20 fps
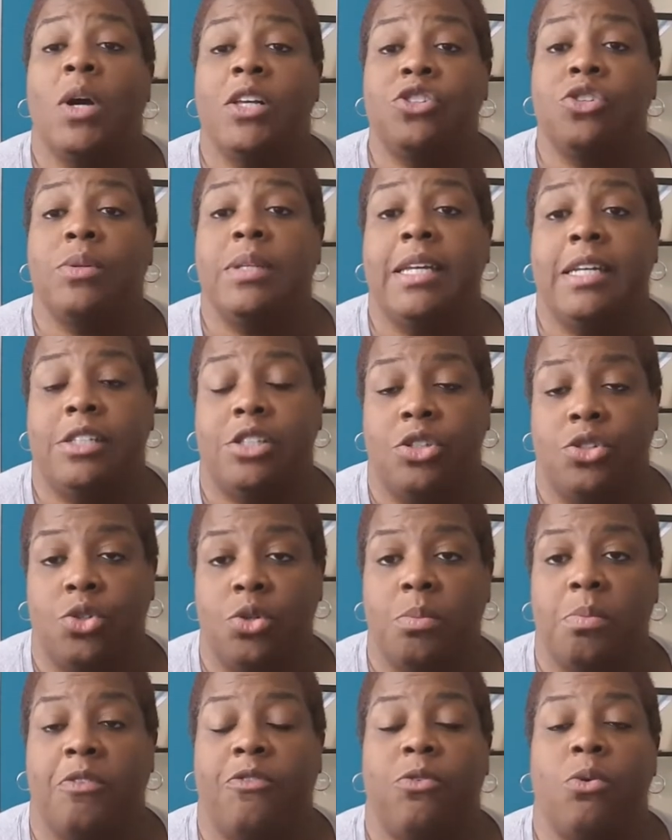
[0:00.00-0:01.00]
What you need to
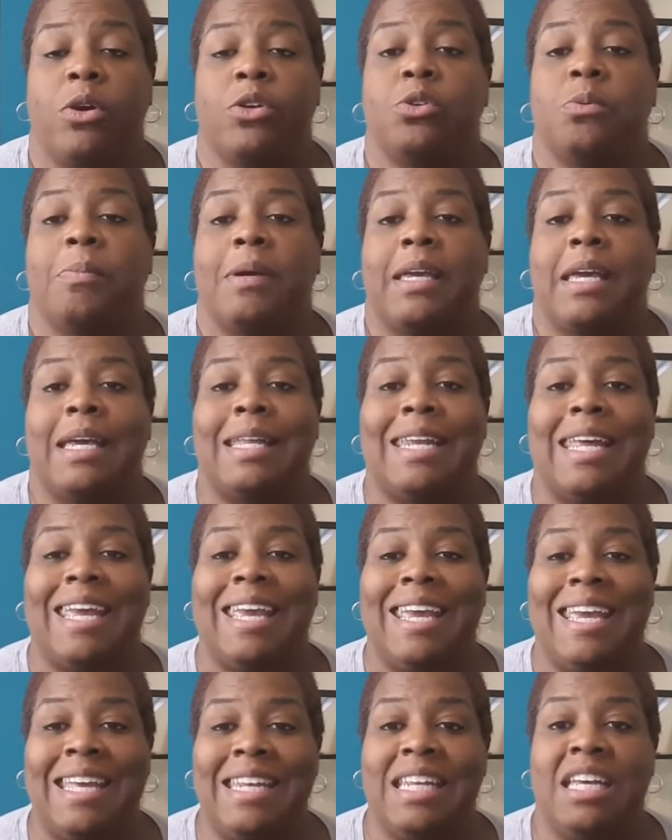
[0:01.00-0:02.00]
do before you begin
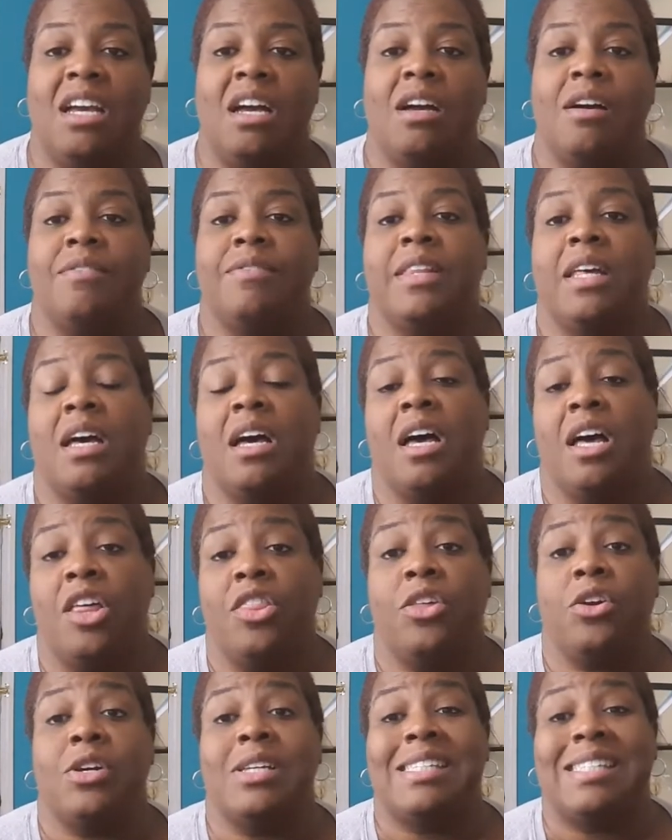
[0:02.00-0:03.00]
any of the
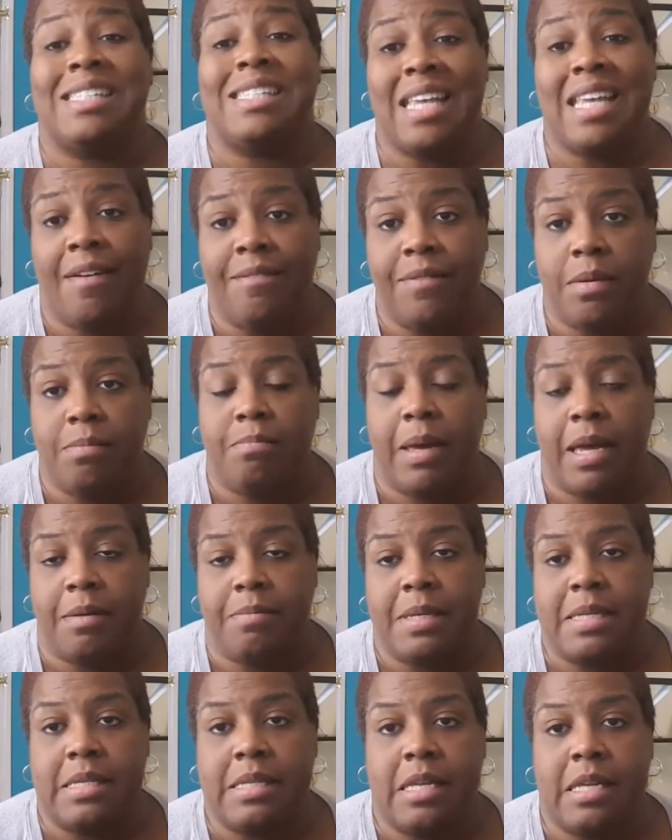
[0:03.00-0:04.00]
other seven
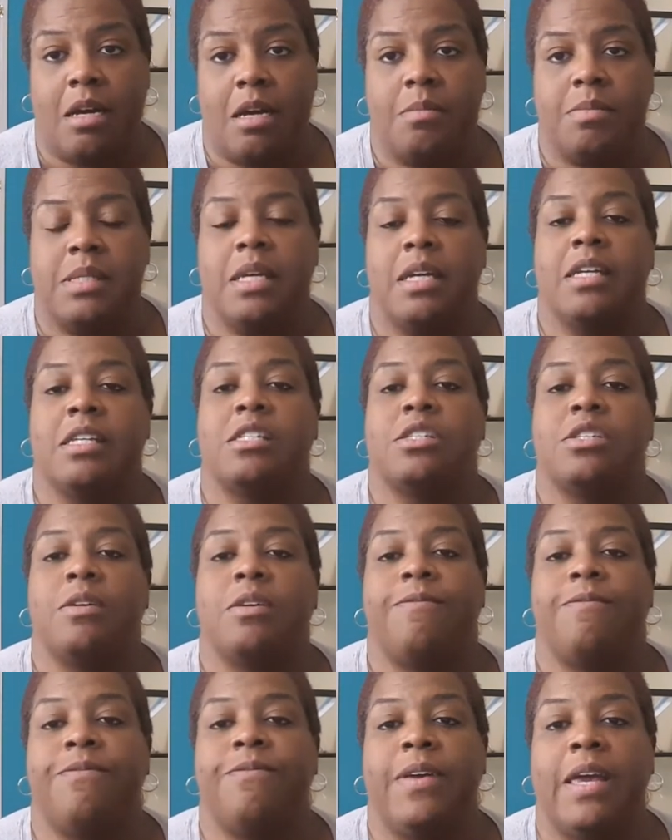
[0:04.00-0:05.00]
baby steps is
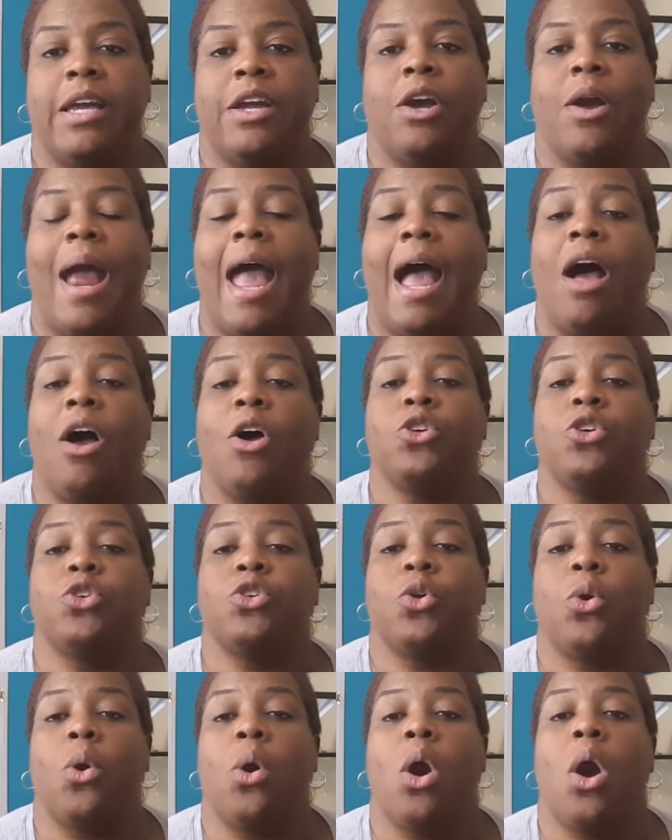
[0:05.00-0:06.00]
to figure out
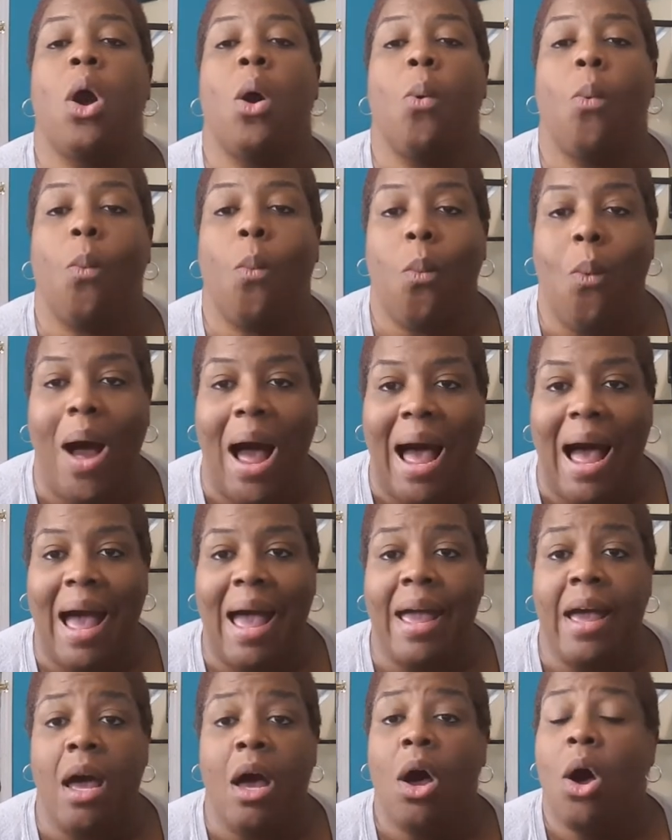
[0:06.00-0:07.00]
your
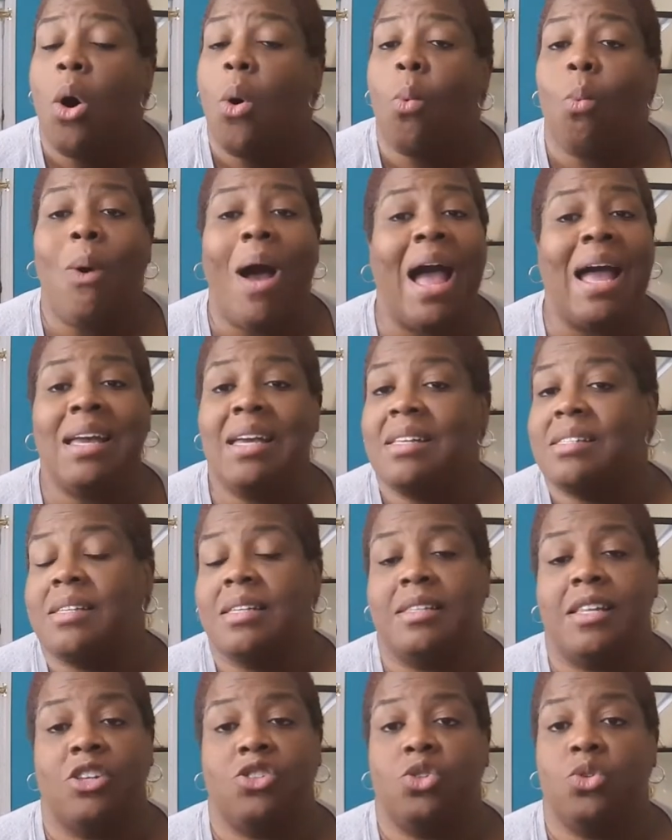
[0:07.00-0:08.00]
why. Why is
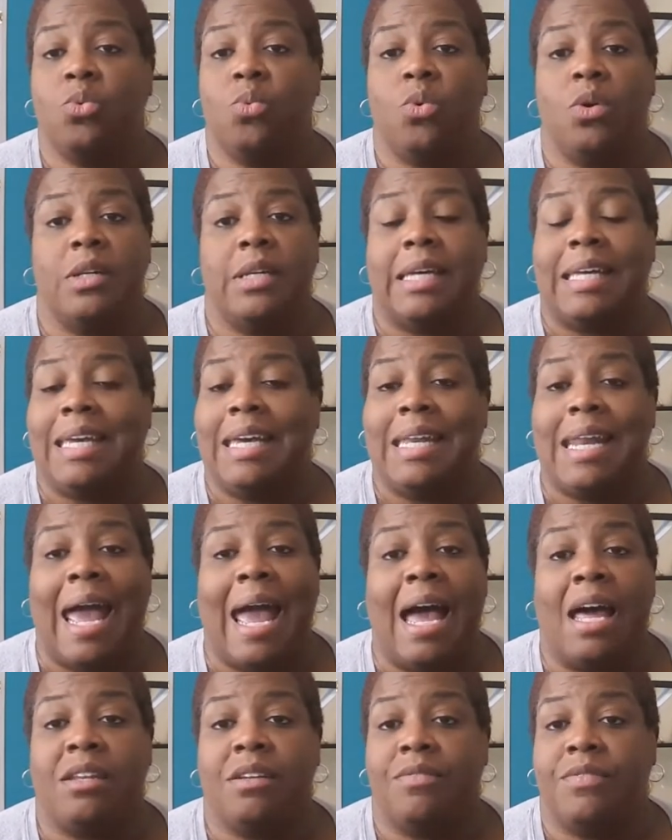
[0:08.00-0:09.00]
it that you want to get
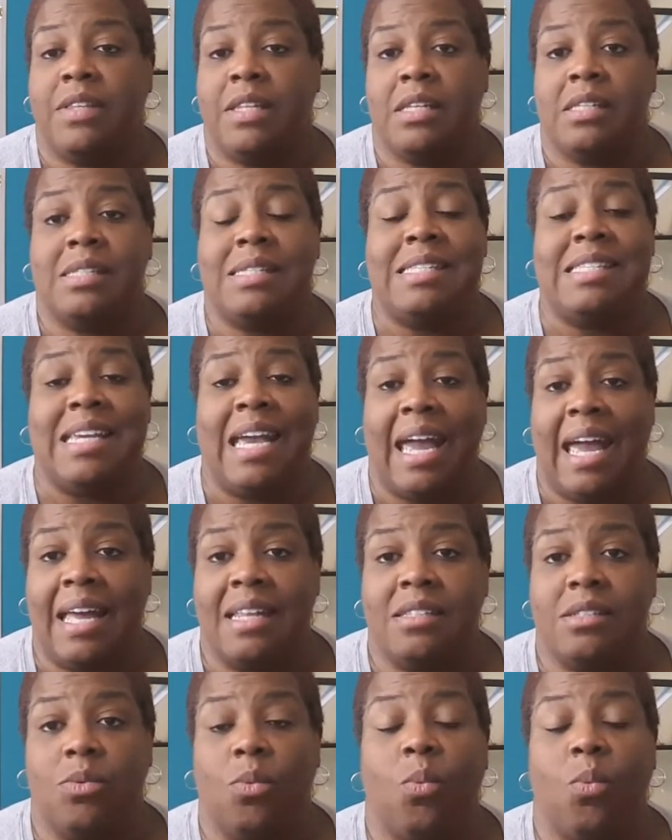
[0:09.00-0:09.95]
out of this debt?